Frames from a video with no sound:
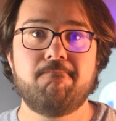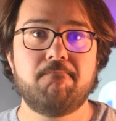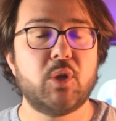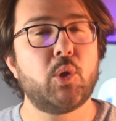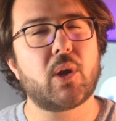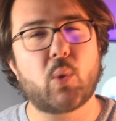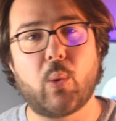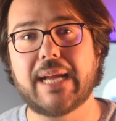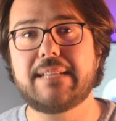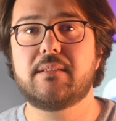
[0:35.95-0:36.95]
they're not
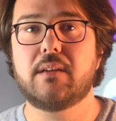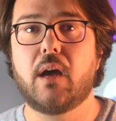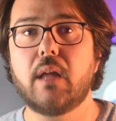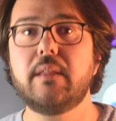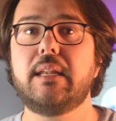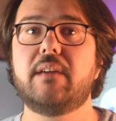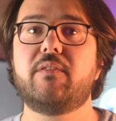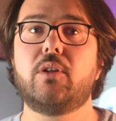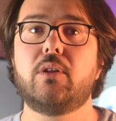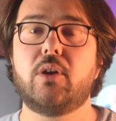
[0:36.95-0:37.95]
quite on the
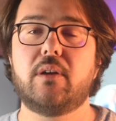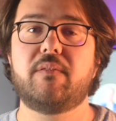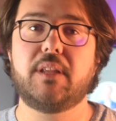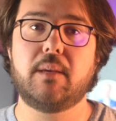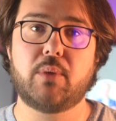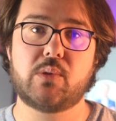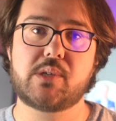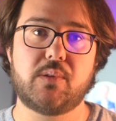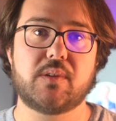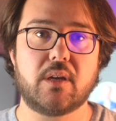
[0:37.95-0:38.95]
level of the Bose QC